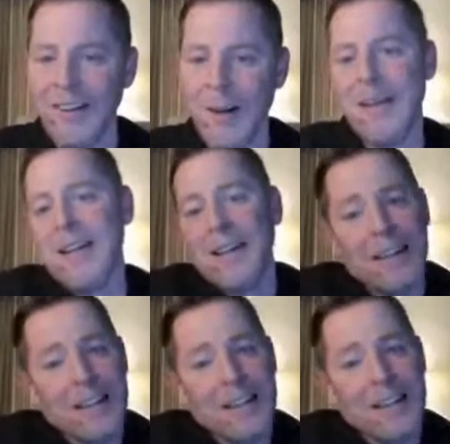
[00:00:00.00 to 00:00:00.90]
I mean,
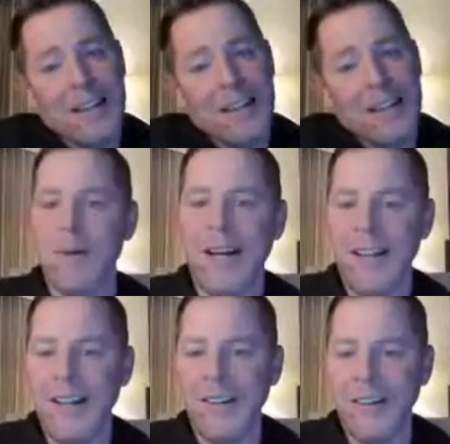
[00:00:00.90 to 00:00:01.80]
he could have been
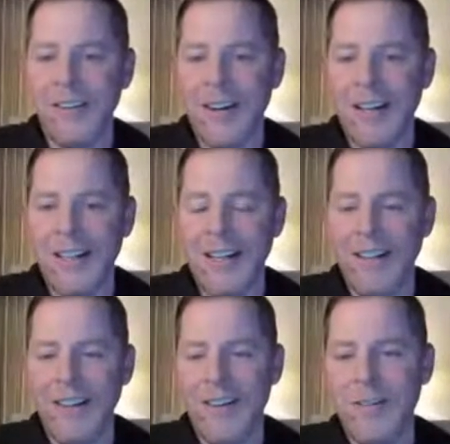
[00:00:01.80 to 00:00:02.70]
somebody they could have tried to get
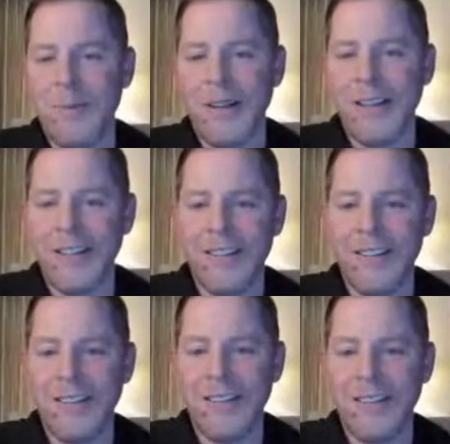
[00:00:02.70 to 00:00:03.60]
in there. He's probably a
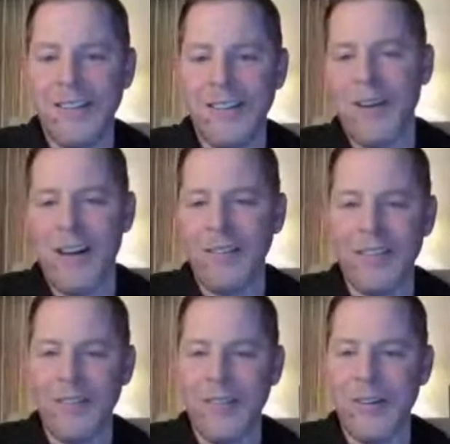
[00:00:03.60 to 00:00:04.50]

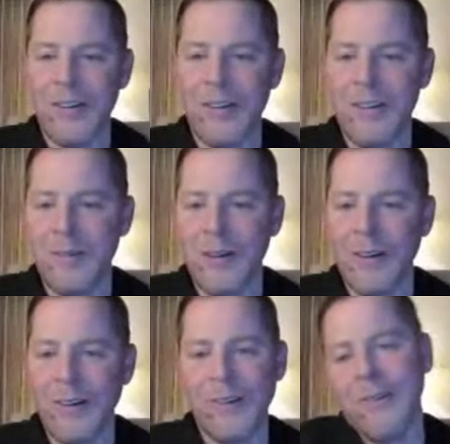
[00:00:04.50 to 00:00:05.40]
725, 730
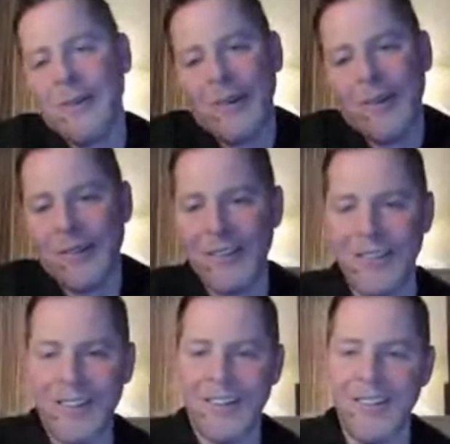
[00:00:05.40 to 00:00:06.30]
Fargo. Who knows?
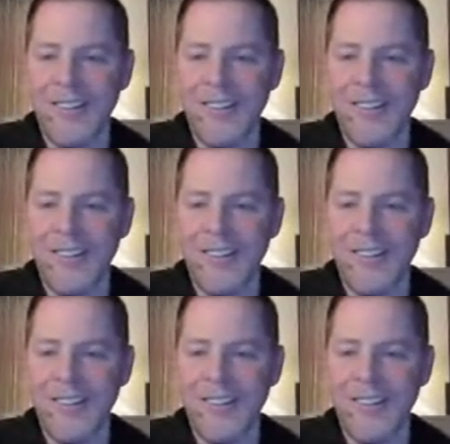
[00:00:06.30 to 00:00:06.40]
You know.